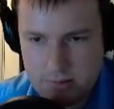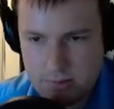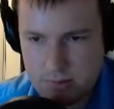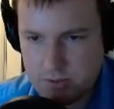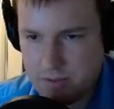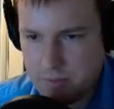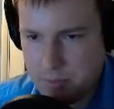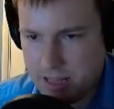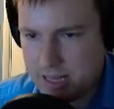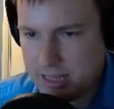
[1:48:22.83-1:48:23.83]
Once we have a
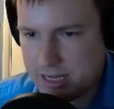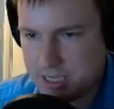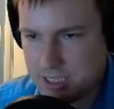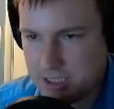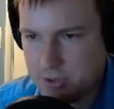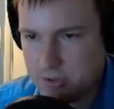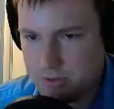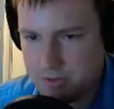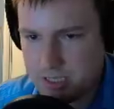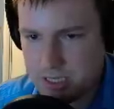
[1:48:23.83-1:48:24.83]
planet that can actually do the
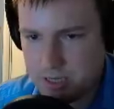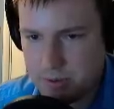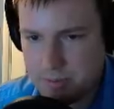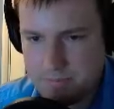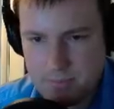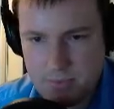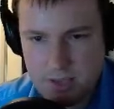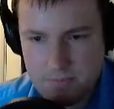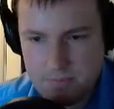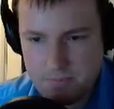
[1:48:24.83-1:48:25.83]
things, anyway.
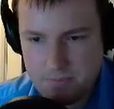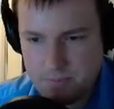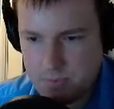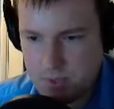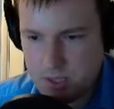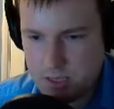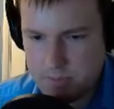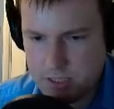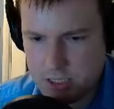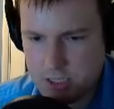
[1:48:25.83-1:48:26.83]
I
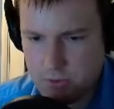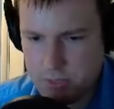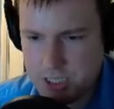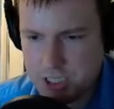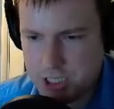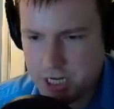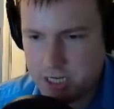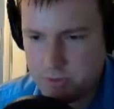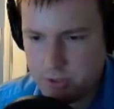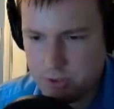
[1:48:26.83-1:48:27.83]
suppose I could always change
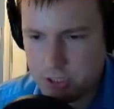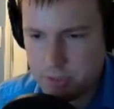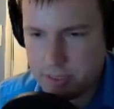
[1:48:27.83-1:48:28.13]
what you're doing.